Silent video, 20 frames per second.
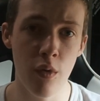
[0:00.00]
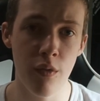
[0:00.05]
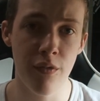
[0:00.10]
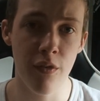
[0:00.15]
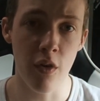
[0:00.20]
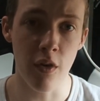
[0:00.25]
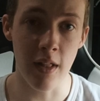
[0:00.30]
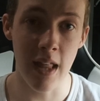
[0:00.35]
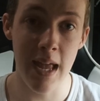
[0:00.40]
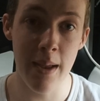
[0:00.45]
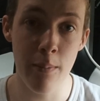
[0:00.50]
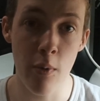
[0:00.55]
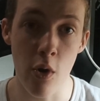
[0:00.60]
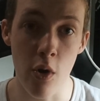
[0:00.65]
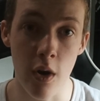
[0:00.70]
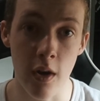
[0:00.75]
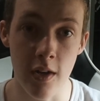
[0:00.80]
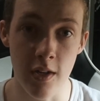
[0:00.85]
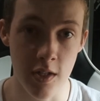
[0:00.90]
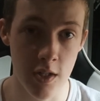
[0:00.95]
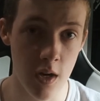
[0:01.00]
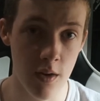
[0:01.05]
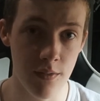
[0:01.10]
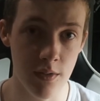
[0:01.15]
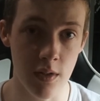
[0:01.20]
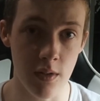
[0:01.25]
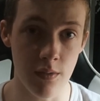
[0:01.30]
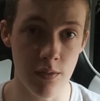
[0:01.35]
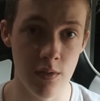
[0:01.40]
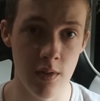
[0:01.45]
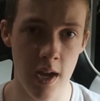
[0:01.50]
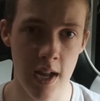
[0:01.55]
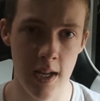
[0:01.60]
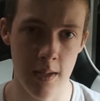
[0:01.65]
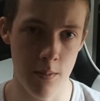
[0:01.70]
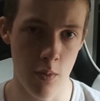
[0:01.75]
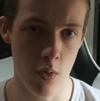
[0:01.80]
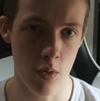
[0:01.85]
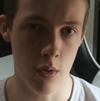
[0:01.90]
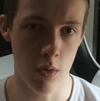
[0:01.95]
for Labour or Conservatives
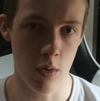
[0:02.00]
anymore